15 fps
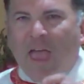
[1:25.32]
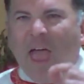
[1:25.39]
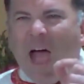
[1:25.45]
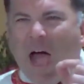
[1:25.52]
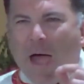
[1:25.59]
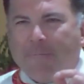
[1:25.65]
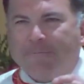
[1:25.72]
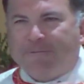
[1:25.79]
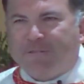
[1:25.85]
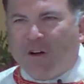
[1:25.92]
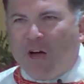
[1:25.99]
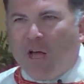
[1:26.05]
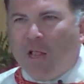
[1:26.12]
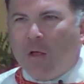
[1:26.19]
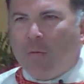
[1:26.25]
I'm
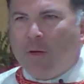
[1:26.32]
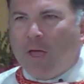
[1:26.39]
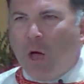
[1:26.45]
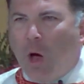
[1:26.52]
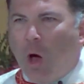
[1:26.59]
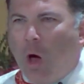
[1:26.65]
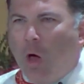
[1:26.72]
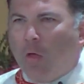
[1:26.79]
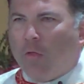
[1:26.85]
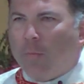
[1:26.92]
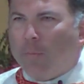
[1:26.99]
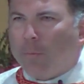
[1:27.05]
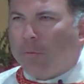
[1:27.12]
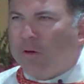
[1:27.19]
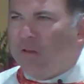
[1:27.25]
following all the
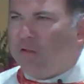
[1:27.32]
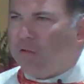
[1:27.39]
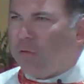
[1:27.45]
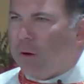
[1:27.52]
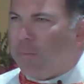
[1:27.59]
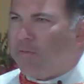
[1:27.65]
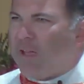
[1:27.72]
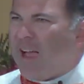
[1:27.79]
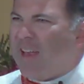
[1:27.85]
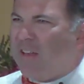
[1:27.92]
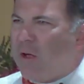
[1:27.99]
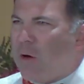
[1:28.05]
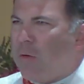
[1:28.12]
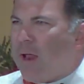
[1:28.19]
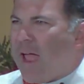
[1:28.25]
prescripts. I
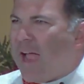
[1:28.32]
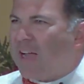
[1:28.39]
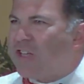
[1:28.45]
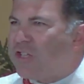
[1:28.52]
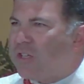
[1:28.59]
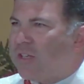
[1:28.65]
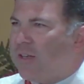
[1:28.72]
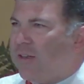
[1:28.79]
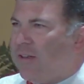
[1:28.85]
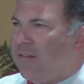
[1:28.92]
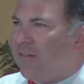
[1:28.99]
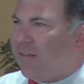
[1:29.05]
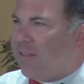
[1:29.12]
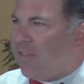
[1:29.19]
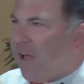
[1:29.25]
don't actually need
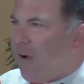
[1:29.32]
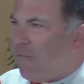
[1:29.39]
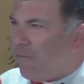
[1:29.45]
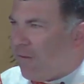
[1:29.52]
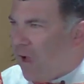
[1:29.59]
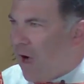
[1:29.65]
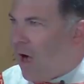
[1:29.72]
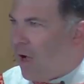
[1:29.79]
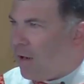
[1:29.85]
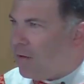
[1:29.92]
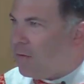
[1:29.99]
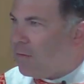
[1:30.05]
to love God.